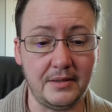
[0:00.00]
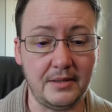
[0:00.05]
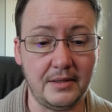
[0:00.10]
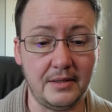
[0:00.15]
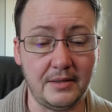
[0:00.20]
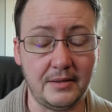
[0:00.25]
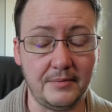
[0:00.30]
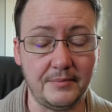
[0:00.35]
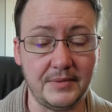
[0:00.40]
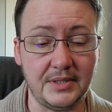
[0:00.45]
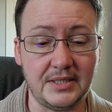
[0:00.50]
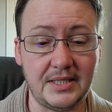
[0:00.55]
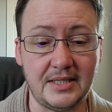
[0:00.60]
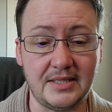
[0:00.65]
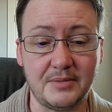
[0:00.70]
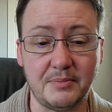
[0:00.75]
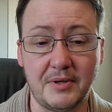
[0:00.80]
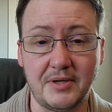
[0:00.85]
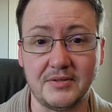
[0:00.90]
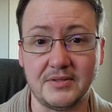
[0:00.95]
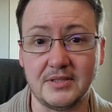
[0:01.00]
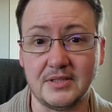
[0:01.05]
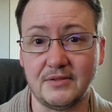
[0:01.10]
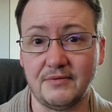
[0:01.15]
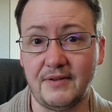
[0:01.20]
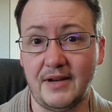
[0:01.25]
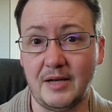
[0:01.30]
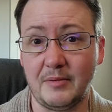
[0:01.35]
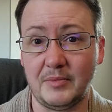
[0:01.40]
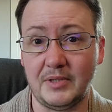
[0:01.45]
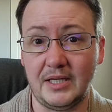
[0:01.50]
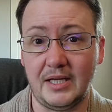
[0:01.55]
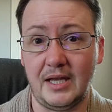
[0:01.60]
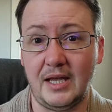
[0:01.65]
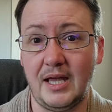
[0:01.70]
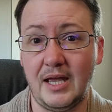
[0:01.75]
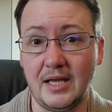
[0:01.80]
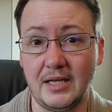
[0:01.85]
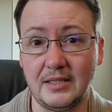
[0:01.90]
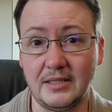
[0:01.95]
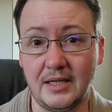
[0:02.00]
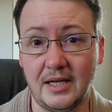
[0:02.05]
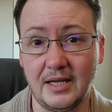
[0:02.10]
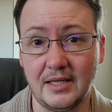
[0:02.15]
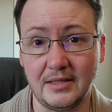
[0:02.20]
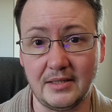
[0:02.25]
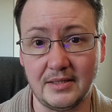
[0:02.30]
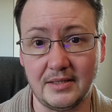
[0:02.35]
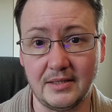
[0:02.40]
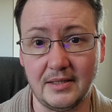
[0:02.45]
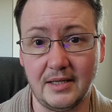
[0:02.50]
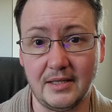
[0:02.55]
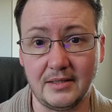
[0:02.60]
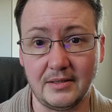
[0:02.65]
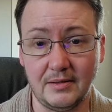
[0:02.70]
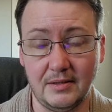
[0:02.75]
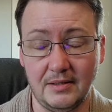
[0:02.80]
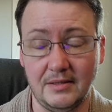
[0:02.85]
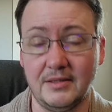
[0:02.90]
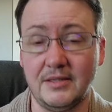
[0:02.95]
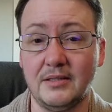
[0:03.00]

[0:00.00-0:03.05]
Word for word: um the dead spouse's family and and the and the,